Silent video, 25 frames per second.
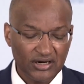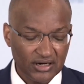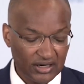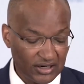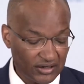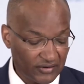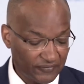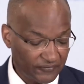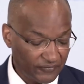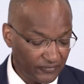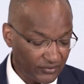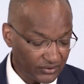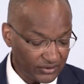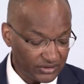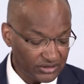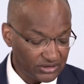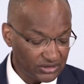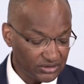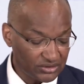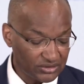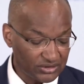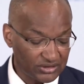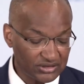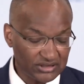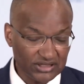for
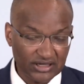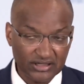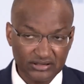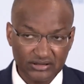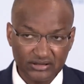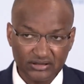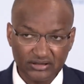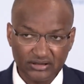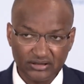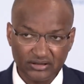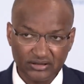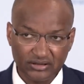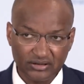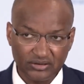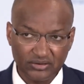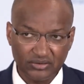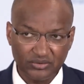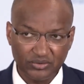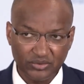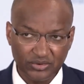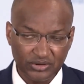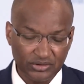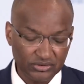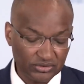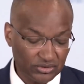reasons that
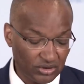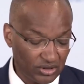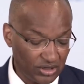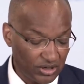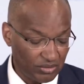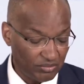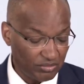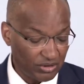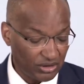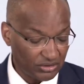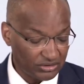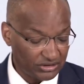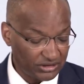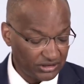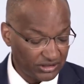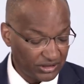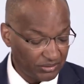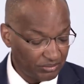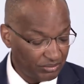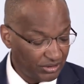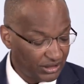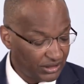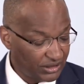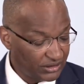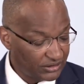we'll talk about in a
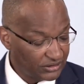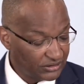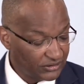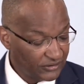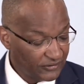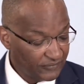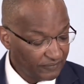minute.